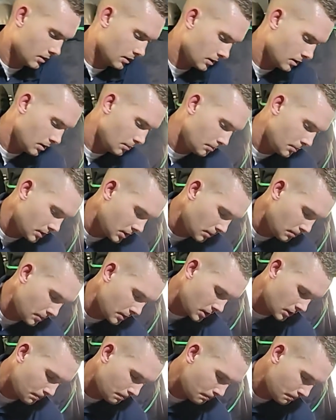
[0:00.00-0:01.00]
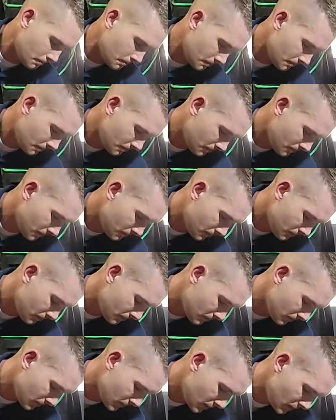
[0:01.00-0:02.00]
Zip, zip, zip.
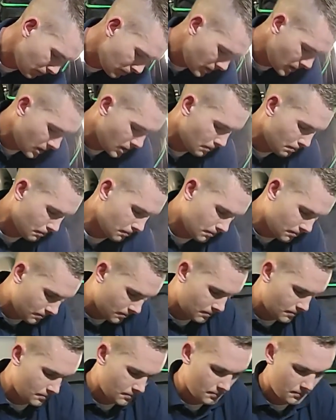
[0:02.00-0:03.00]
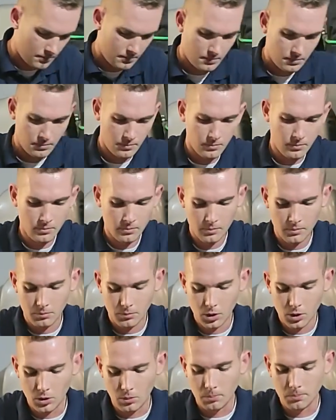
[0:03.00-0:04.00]
Zip, zip.
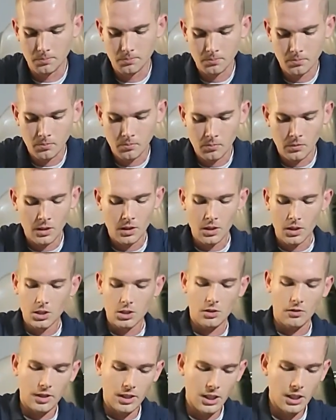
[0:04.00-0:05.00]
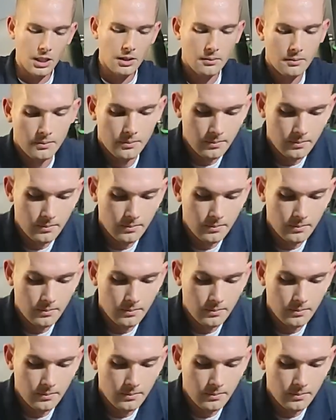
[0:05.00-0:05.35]
Boom. So if I need it,